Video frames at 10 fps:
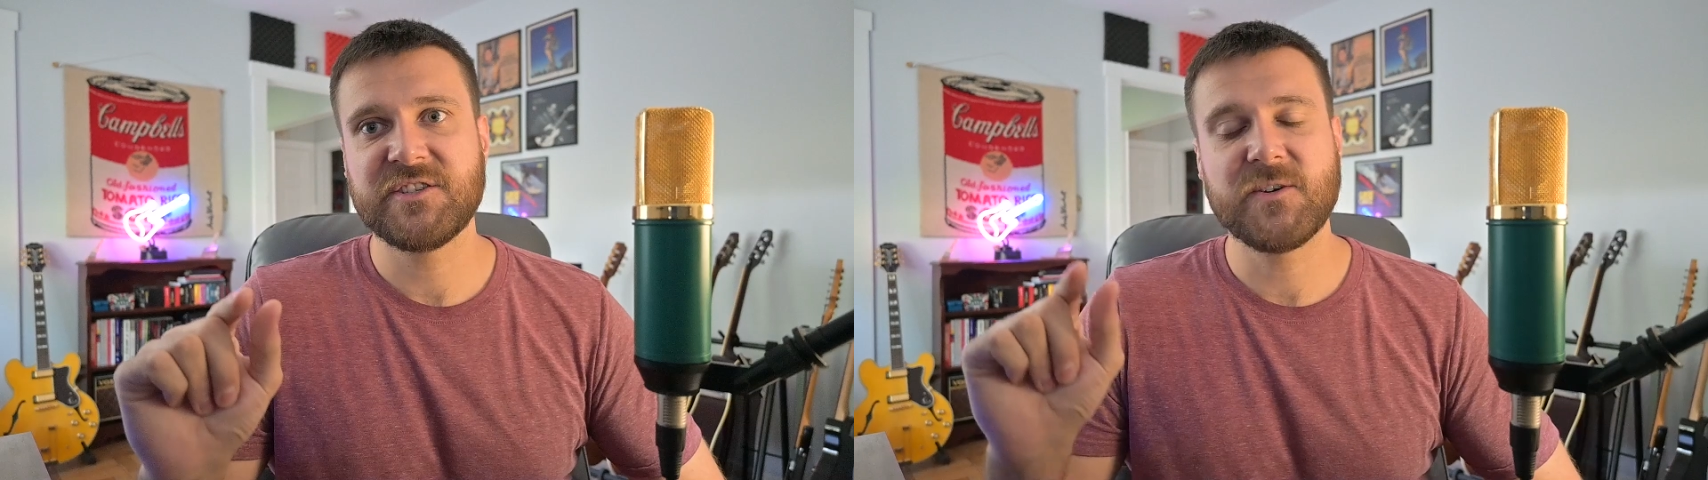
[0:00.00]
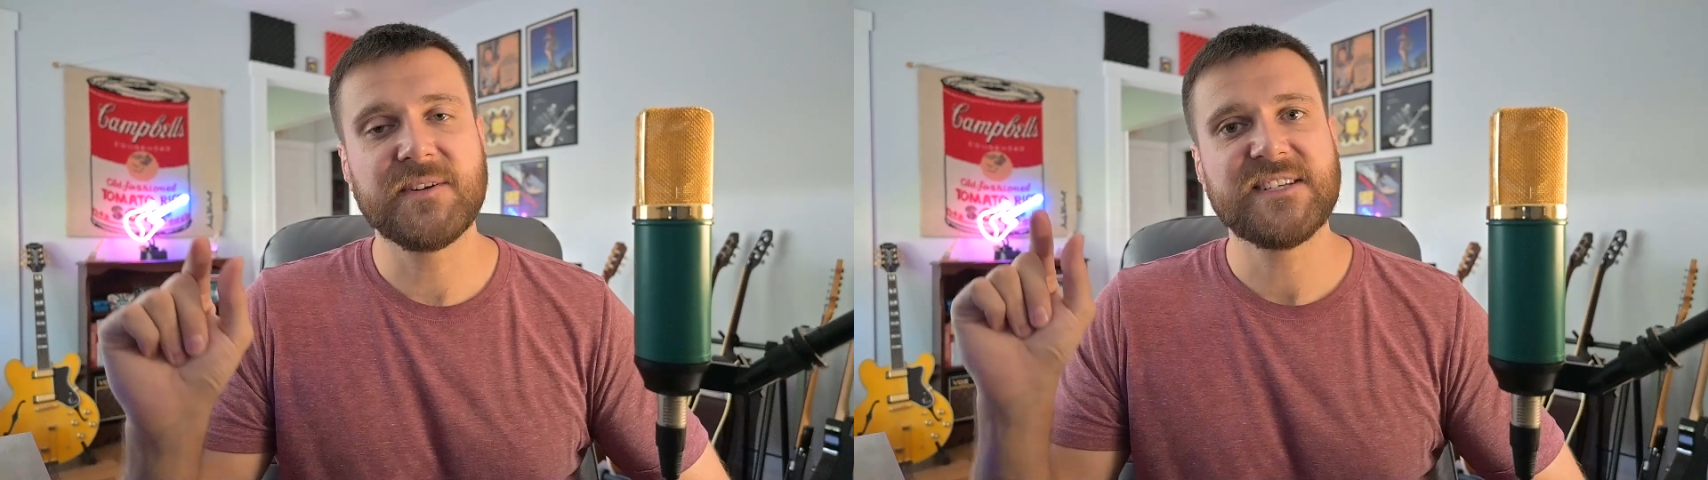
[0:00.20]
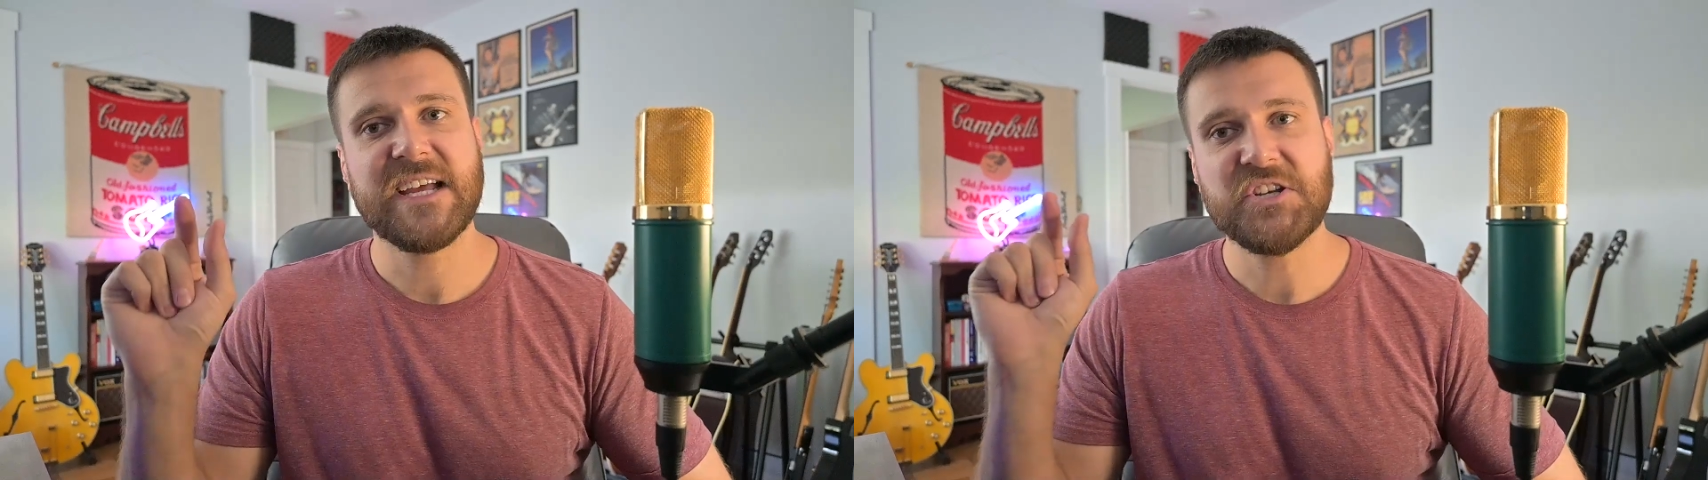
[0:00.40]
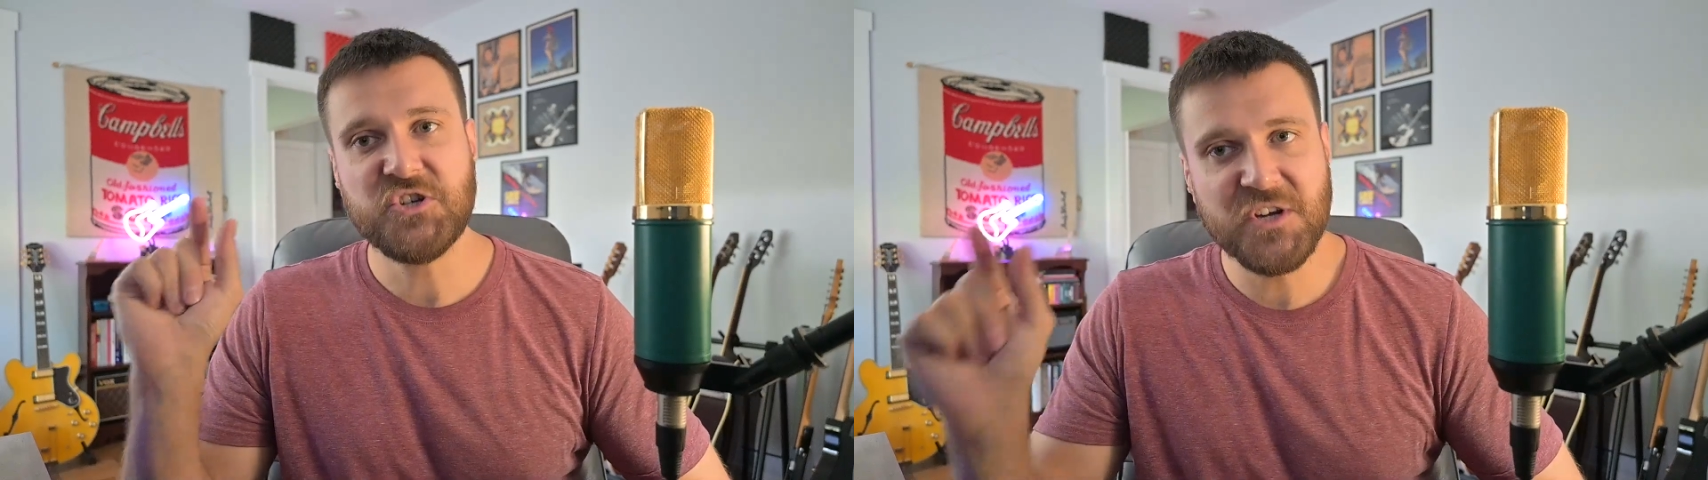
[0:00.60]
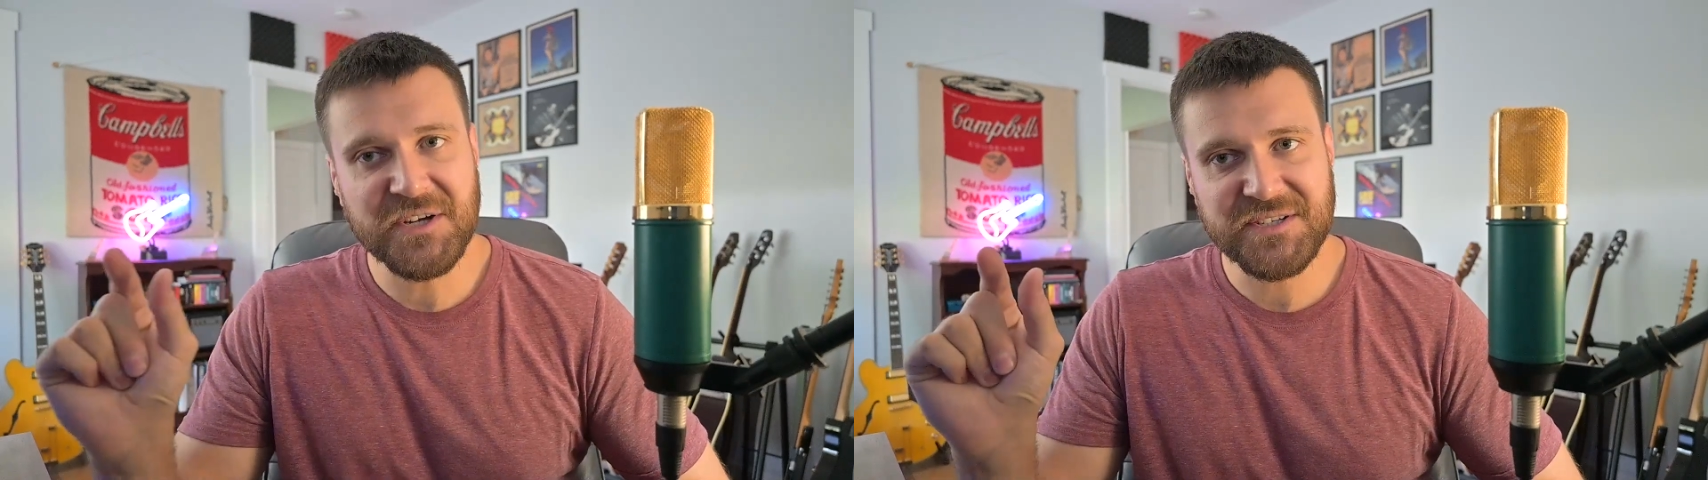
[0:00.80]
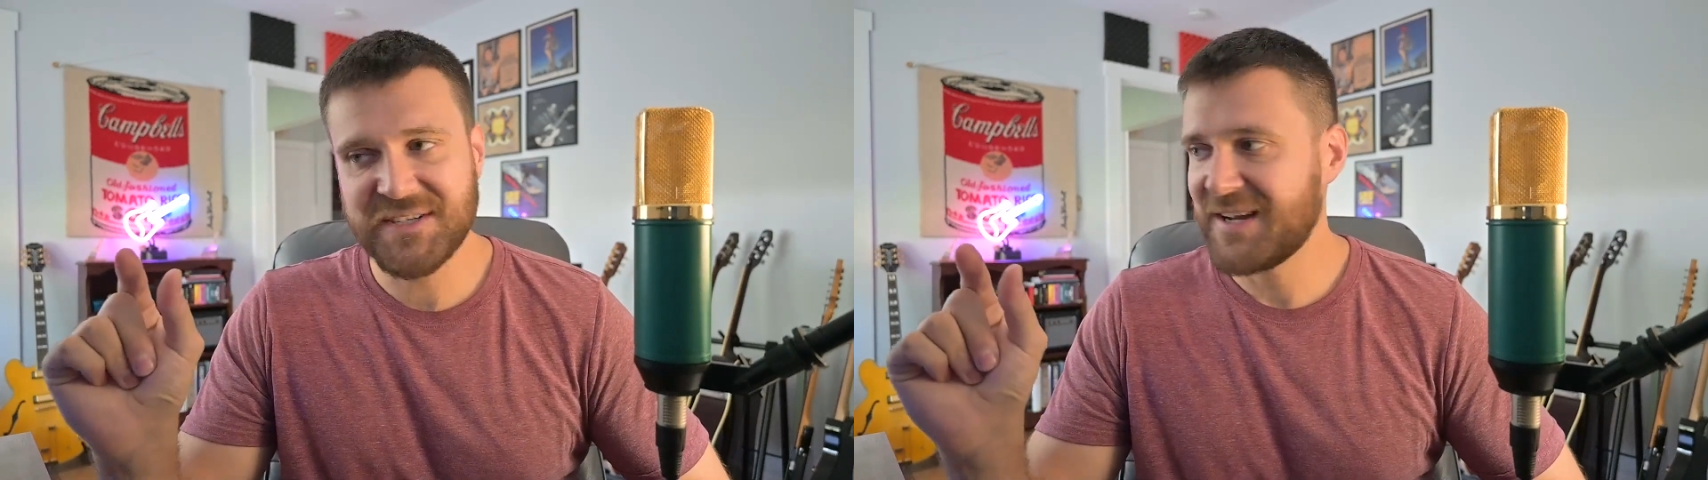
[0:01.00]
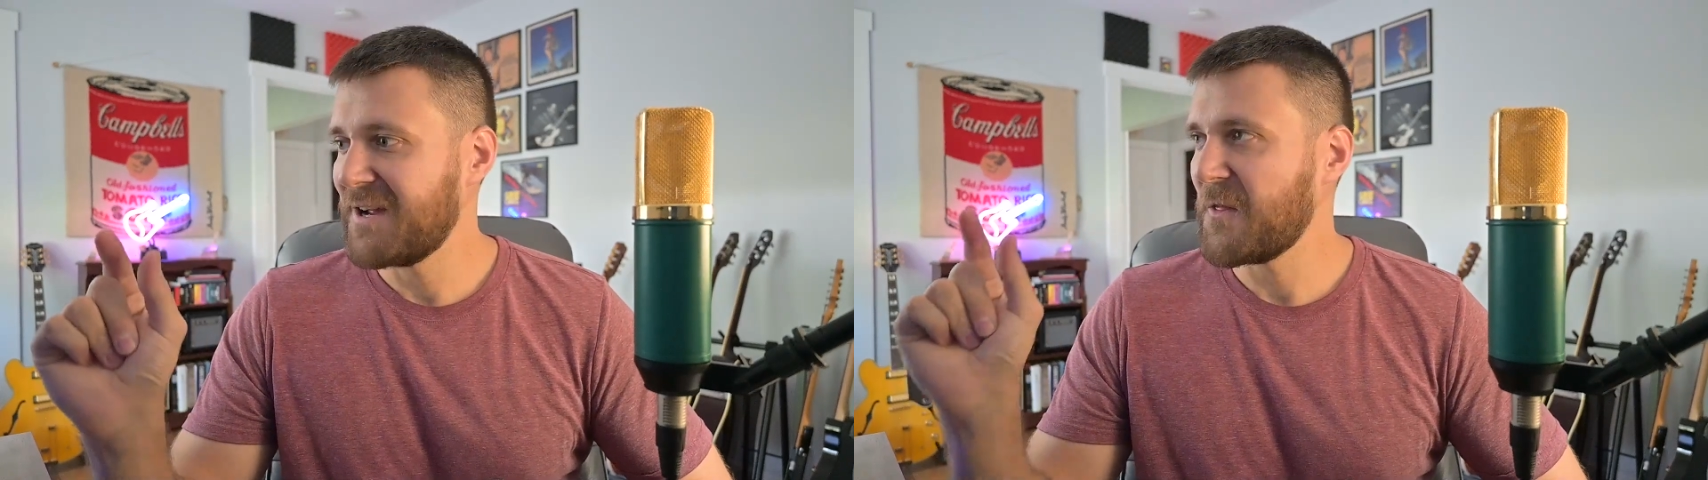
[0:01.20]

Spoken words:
so it's just